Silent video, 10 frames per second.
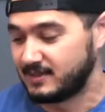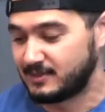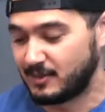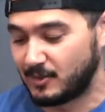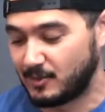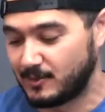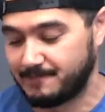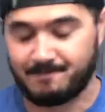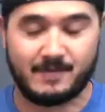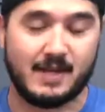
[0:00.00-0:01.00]

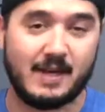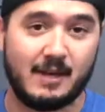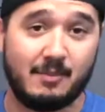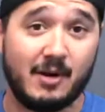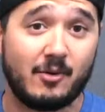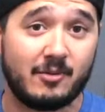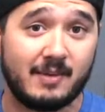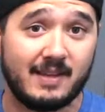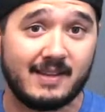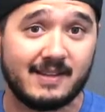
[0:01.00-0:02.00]
So bear with
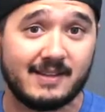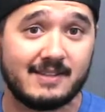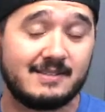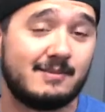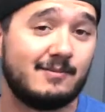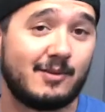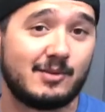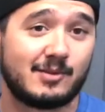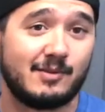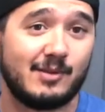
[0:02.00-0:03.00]
me, because
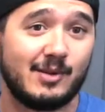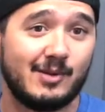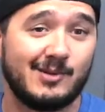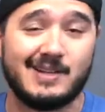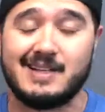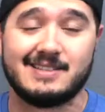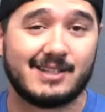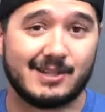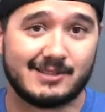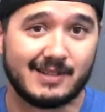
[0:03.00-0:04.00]
first review, it's
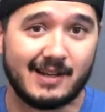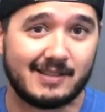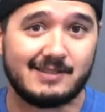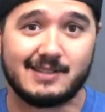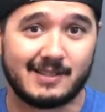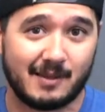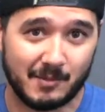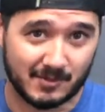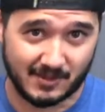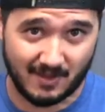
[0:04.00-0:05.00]
going to suck, just like
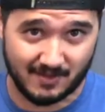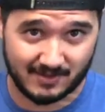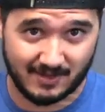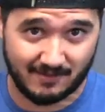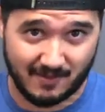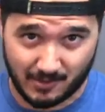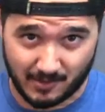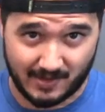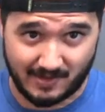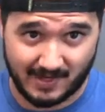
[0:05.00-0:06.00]
most of the other stuff that the
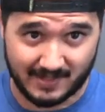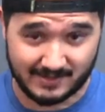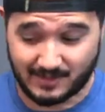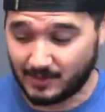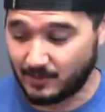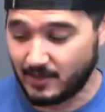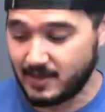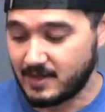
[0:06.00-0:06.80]
Ordinary Guys do.